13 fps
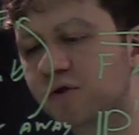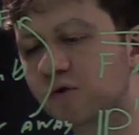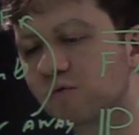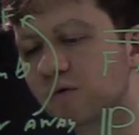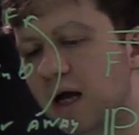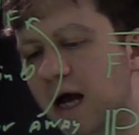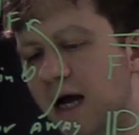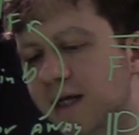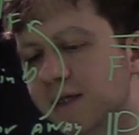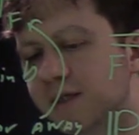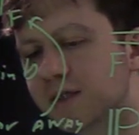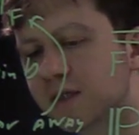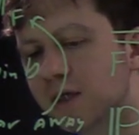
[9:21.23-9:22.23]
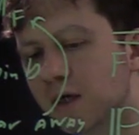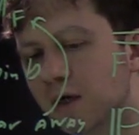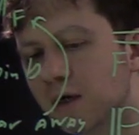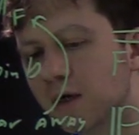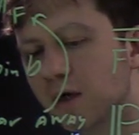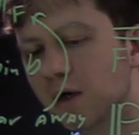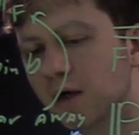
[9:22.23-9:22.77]
two lines
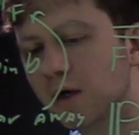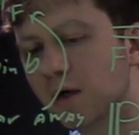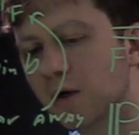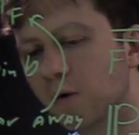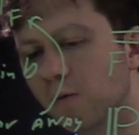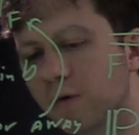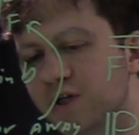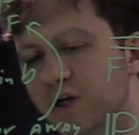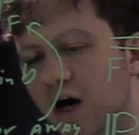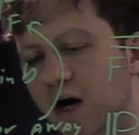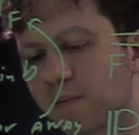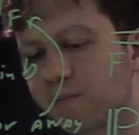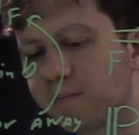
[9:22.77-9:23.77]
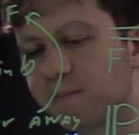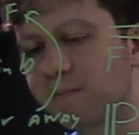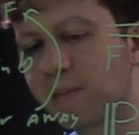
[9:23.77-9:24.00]
which are